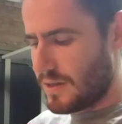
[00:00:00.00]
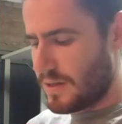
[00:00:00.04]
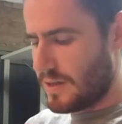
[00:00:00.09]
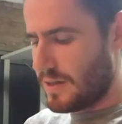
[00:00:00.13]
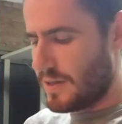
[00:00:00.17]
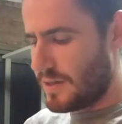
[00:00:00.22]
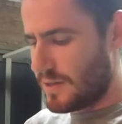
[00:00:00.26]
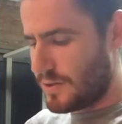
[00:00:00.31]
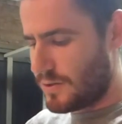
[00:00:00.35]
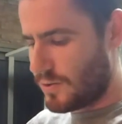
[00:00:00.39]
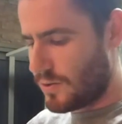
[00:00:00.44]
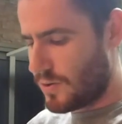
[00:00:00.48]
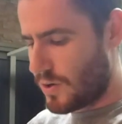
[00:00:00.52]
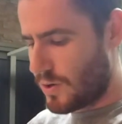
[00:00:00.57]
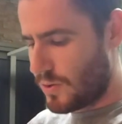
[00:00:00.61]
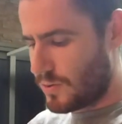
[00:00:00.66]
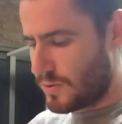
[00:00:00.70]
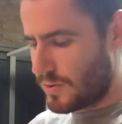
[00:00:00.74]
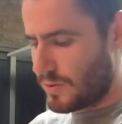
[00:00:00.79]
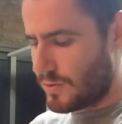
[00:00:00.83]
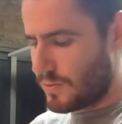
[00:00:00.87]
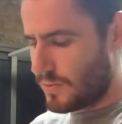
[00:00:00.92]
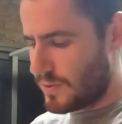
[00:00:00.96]
I need to
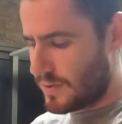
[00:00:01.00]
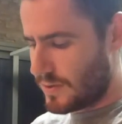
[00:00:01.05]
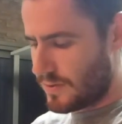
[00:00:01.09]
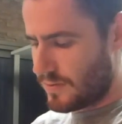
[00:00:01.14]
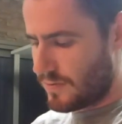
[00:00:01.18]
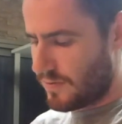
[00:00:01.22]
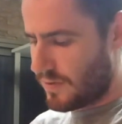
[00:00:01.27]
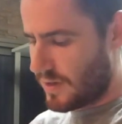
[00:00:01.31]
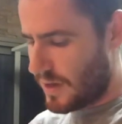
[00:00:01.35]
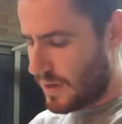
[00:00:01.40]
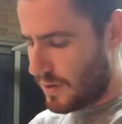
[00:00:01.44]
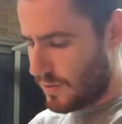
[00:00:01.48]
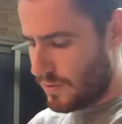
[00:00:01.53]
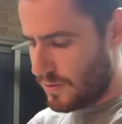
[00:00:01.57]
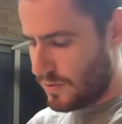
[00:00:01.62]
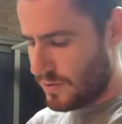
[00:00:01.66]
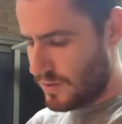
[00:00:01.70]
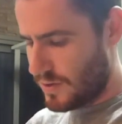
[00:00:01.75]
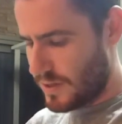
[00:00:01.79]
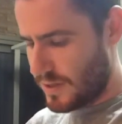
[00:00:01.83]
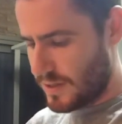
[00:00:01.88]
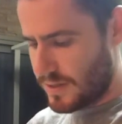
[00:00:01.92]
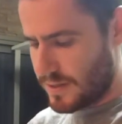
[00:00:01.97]
coat it with flour
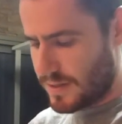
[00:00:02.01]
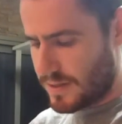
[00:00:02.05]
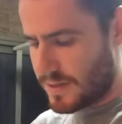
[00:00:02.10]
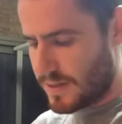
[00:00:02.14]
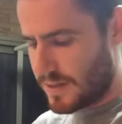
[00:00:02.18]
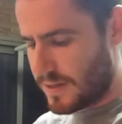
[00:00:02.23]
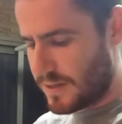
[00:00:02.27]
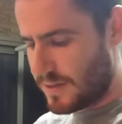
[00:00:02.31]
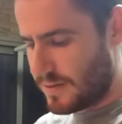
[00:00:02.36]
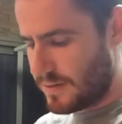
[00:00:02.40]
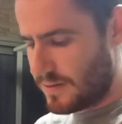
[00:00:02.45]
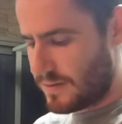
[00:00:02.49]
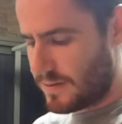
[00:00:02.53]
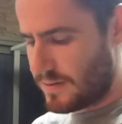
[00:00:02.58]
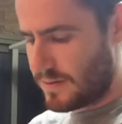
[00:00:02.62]
on the inside.